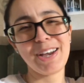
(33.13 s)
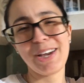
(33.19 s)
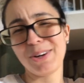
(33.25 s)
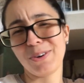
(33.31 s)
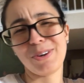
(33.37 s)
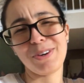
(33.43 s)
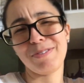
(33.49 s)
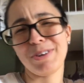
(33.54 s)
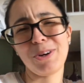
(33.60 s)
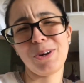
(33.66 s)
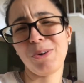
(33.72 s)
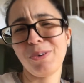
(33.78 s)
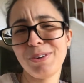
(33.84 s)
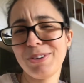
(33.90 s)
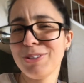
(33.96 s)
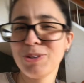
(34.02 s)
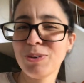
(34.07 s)
I don't even know
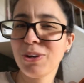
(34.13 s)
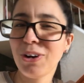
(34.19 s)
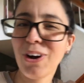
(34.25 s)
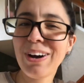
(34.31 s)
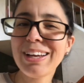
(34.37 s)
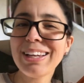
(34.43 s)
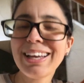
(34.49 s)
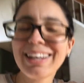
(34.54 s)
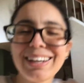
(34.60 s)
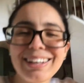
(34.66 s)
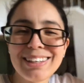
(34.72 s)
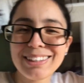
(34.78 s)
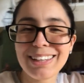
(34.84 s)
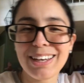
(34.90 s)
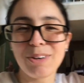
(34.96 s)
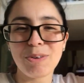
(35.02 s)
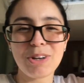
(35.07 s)
what you would call it,
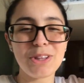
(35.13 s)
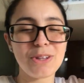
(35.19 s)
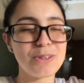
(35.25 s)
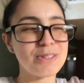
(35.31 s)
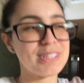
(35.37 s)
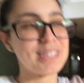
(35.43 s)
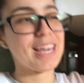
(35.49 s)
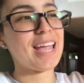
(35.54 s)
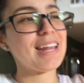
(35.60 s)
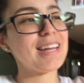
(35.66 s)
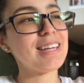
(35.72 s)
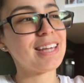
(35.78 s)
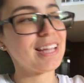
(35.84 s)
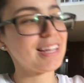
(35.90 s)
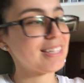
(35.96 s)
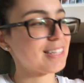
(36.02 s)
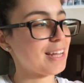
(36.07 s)
like one of those candy
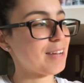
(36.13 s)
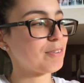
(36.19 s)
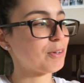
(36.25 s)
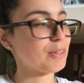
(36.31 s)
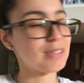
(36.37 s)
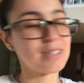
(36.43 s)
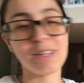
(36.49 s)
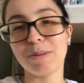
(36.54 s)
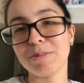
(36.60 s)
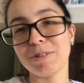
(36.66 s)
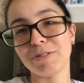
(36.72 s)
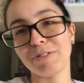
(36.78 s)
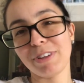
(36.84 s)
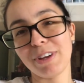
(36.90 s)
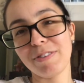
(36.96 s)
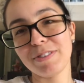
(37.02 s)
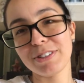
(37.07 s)
canes that have all types of
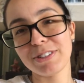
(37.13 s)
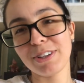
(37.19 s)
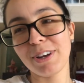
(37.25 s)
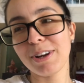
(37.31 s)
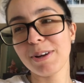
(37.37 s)
flavors on